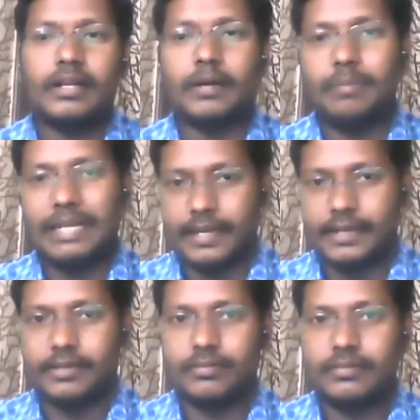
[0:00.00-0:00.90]

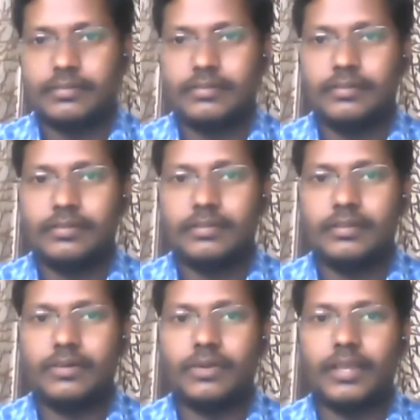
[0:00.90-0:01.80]
applicators,
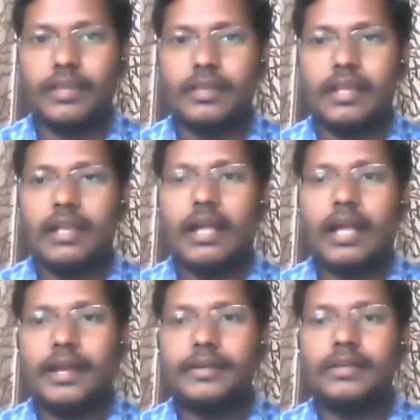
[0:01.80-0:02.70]
okay,
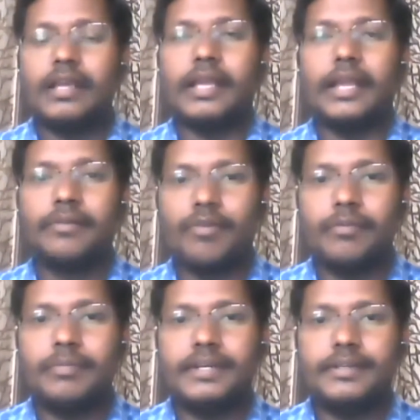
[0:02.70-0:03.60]
and
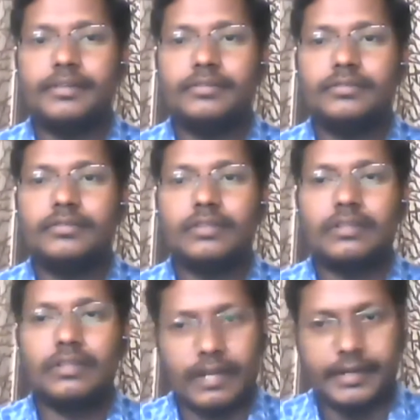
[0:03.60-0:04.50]
environmental
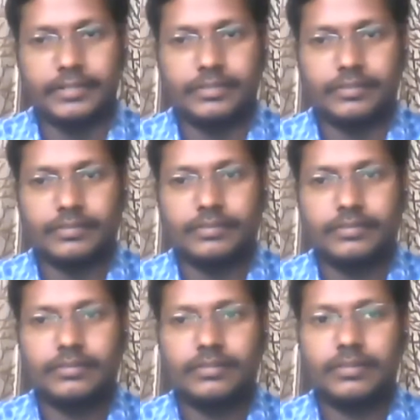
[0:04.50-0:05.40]
conditions.
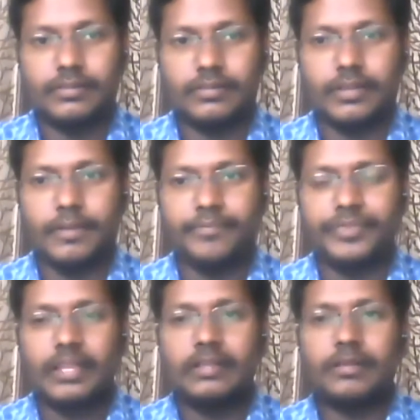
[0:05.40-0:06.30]
Okay,
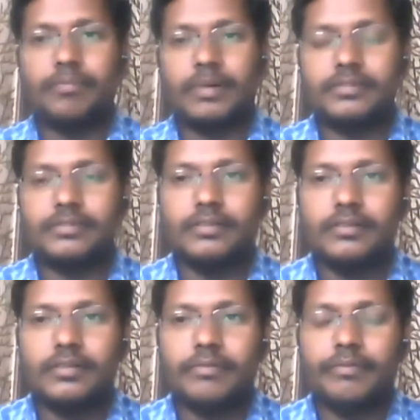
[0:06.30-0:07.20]
the
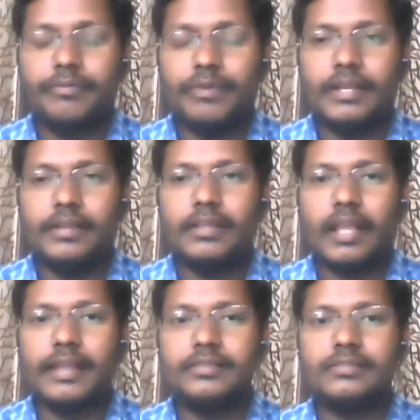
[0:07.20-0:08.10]
person where
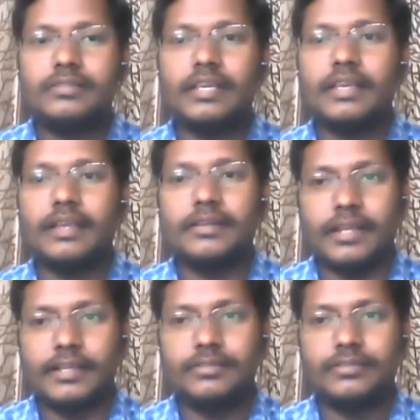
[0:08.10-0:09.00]
is taking a
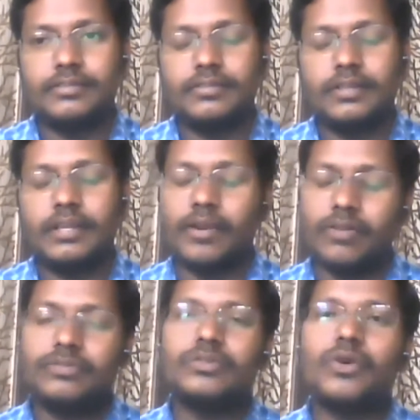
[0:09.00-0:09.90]
test can
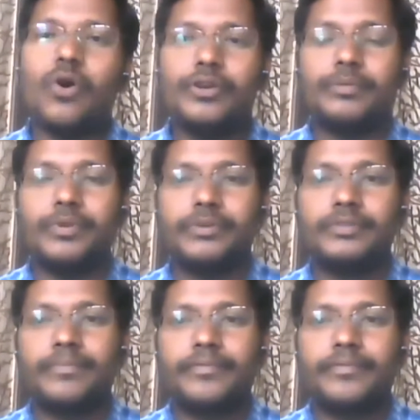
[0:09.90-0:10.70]
also contribute